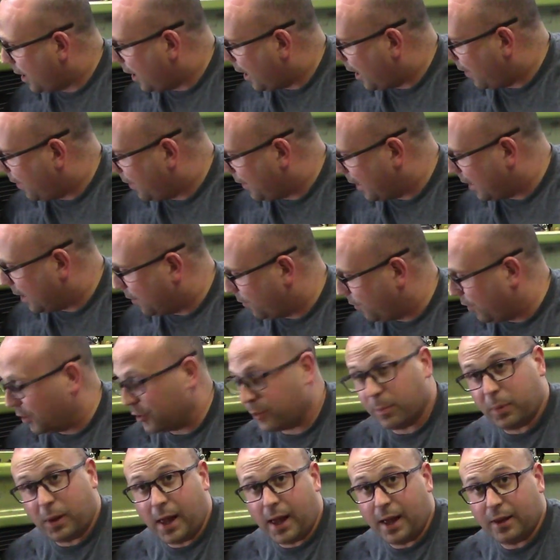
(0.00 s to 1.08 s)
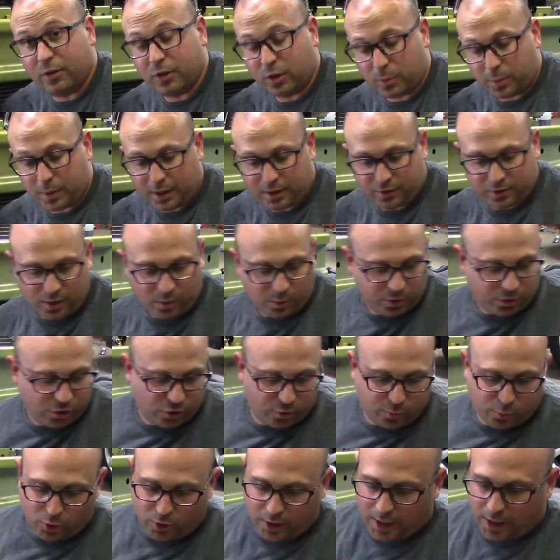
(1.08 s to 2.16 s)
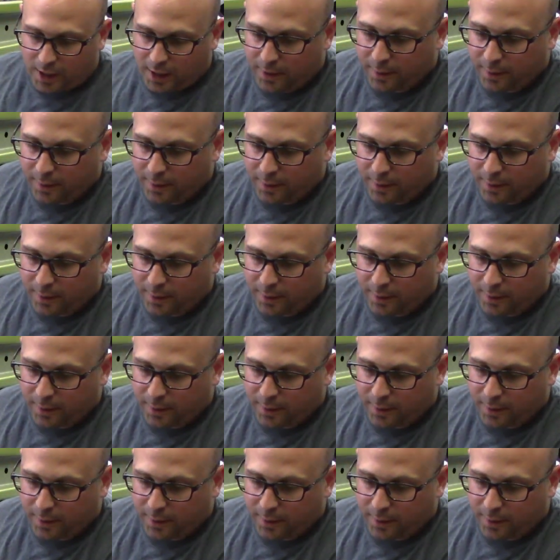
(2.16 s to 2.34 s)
on the end of this plastic piece that we just put on.